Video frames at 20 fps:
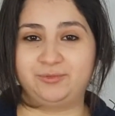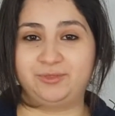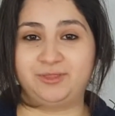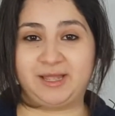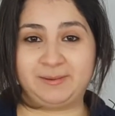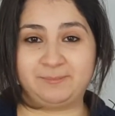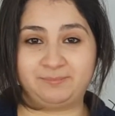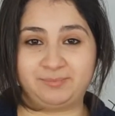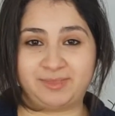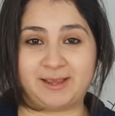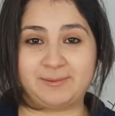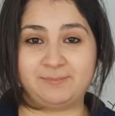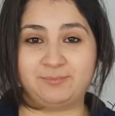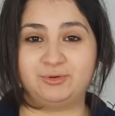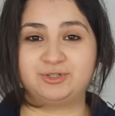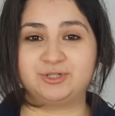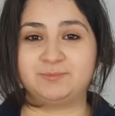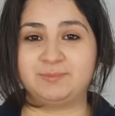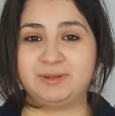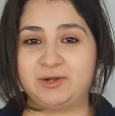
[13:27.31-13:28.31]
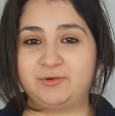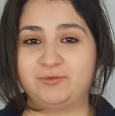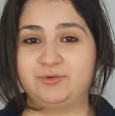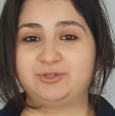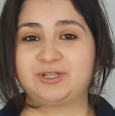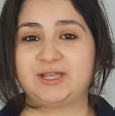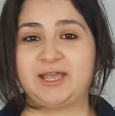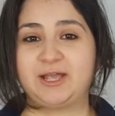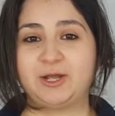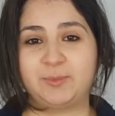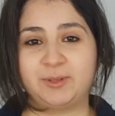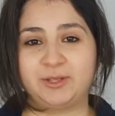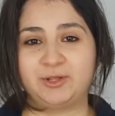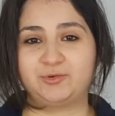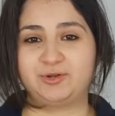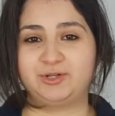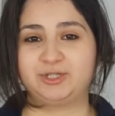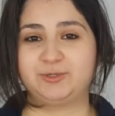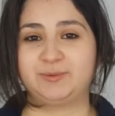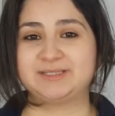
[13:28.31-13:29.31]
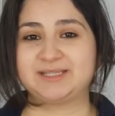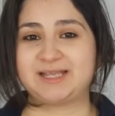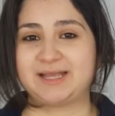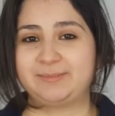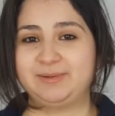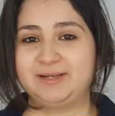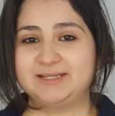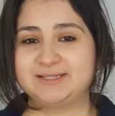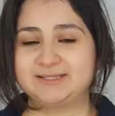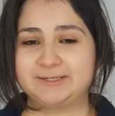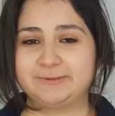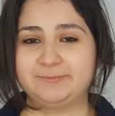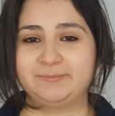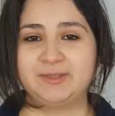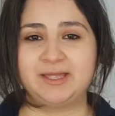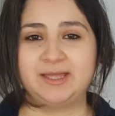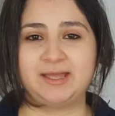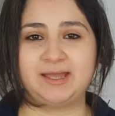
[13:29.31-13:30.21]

that important mineral to help increase your metabolism